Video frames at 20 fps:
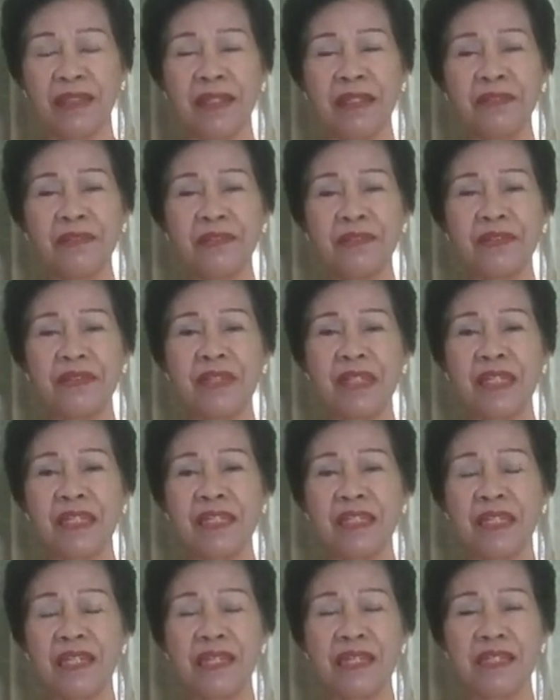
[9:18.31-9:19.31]
Another
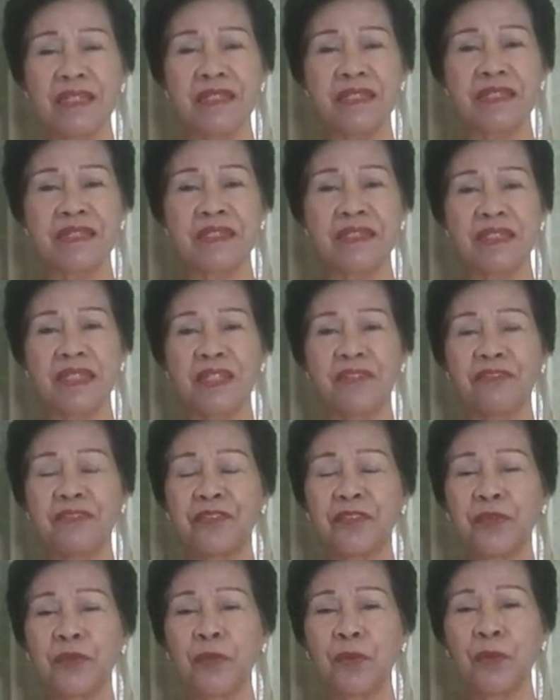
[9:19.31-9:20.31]
thing is,
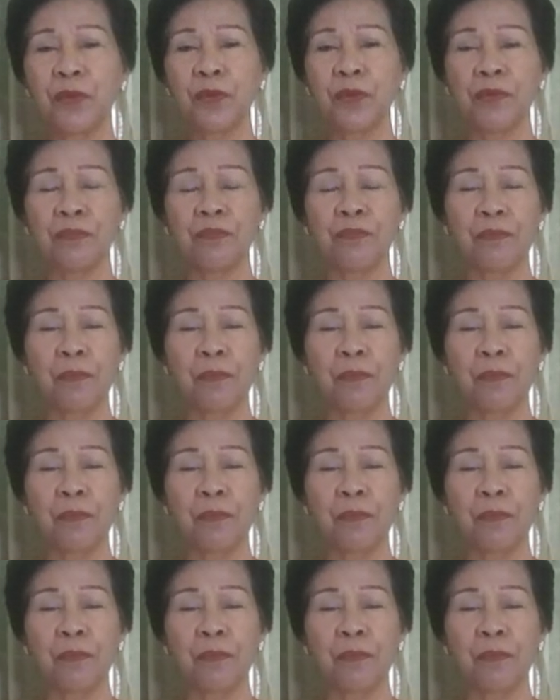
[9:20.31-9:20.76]
if you